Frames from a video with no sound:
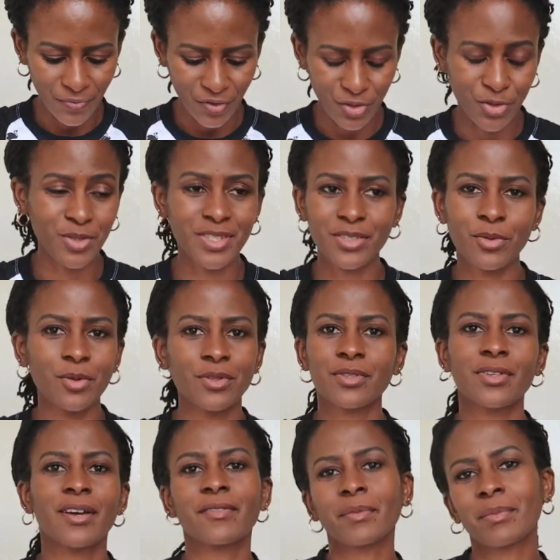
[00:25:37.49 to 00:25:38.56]
She was going
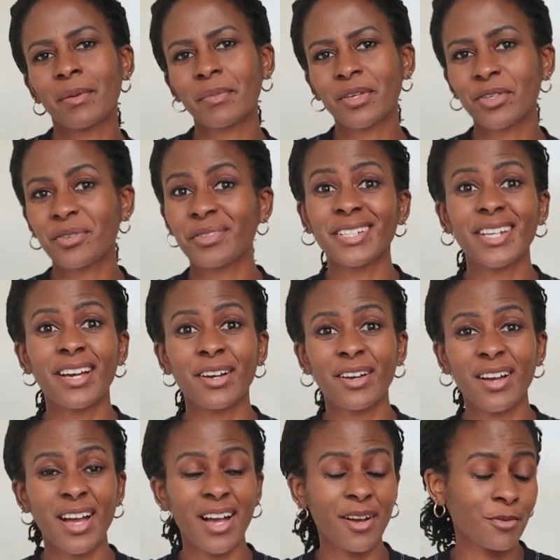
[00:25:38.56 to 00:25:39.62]
to have a barbecue in her
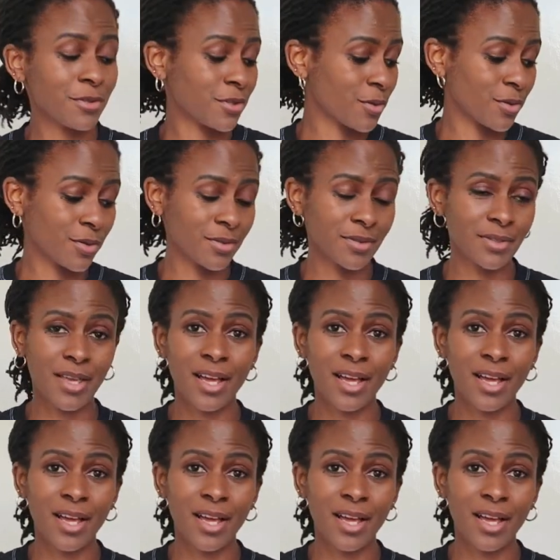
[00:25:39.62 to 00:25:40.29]
house because